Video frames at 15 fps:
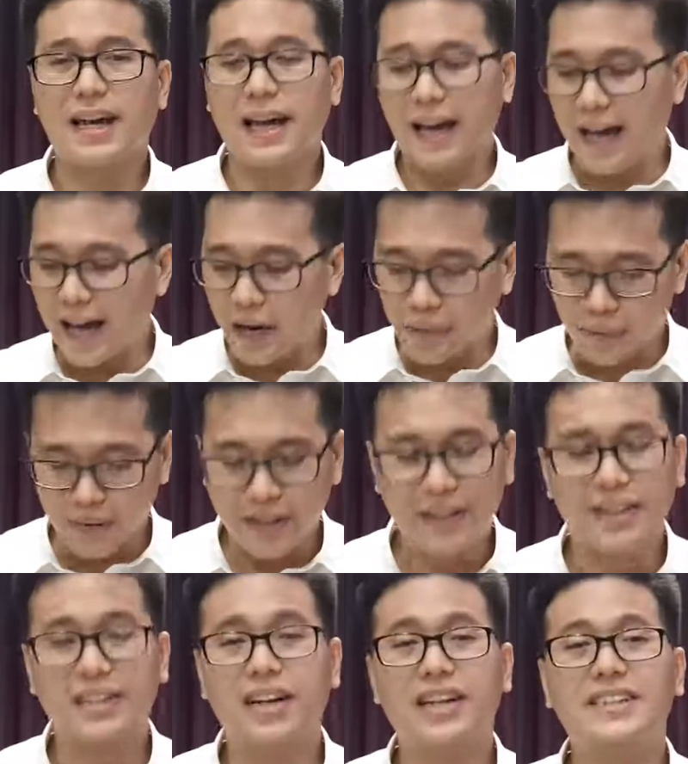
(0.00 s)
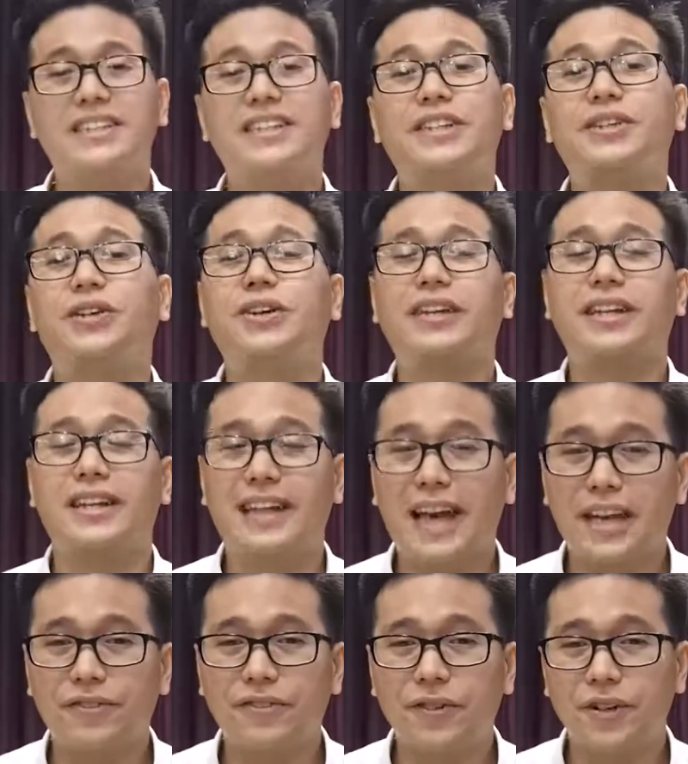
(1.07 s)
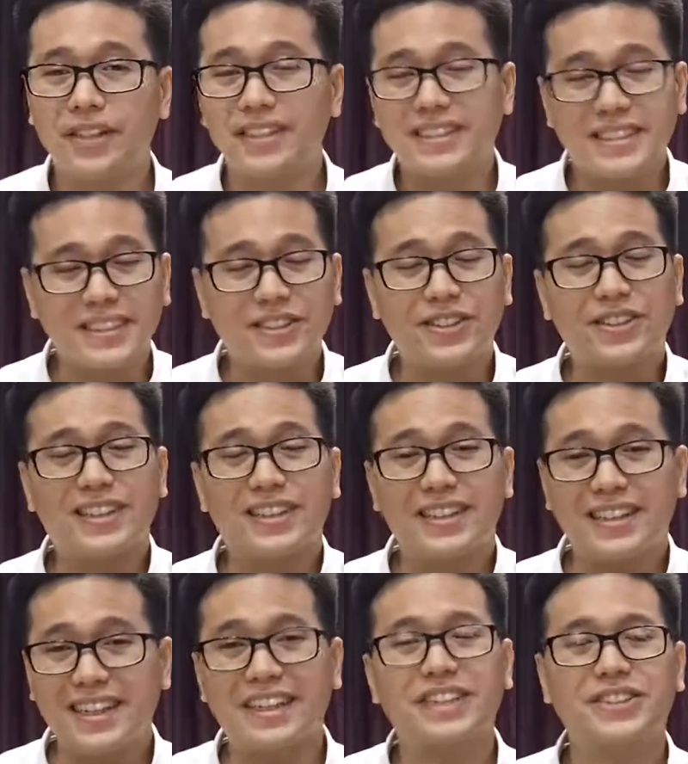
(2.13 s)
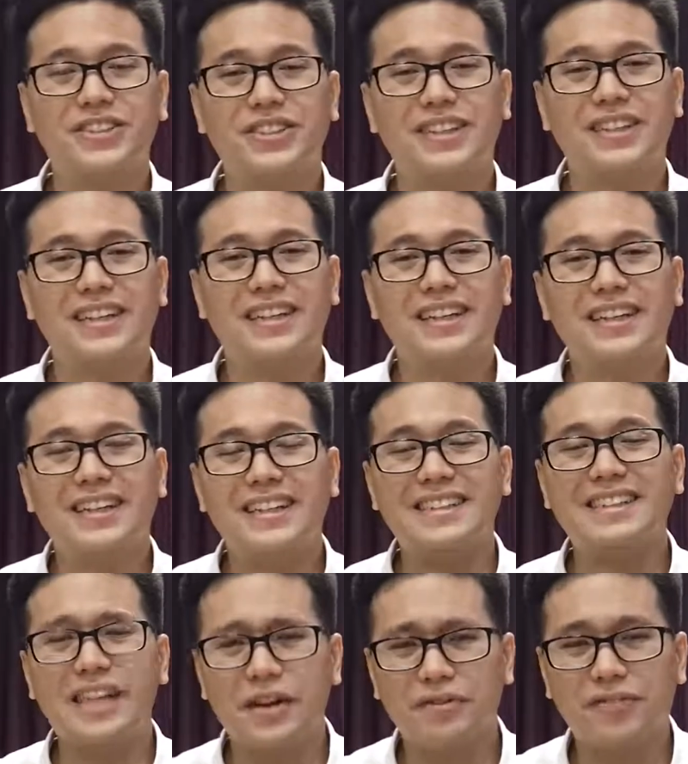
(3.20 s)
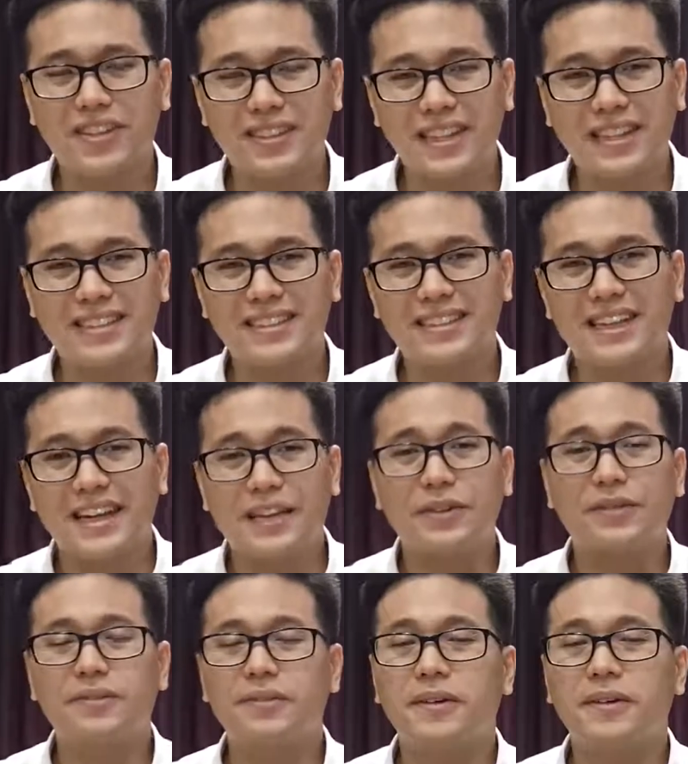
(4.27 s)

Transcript: how God's eternal life or his eternal nature is emphasized and